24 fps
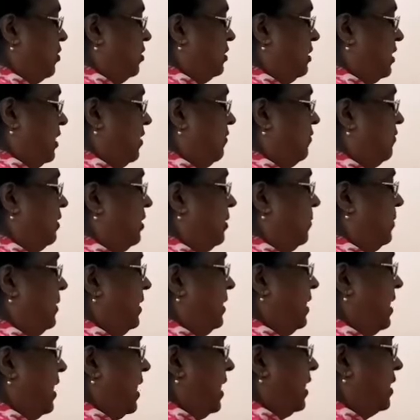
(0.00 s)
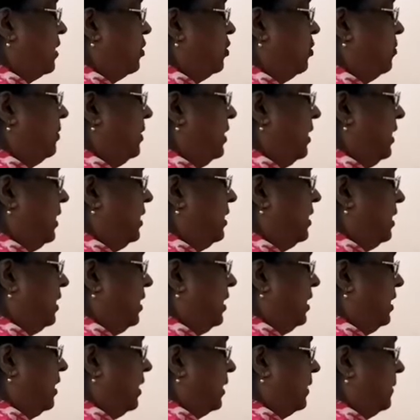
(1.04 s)
they will be accumulated
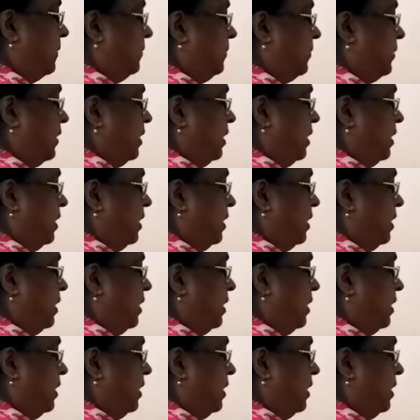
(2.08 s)
here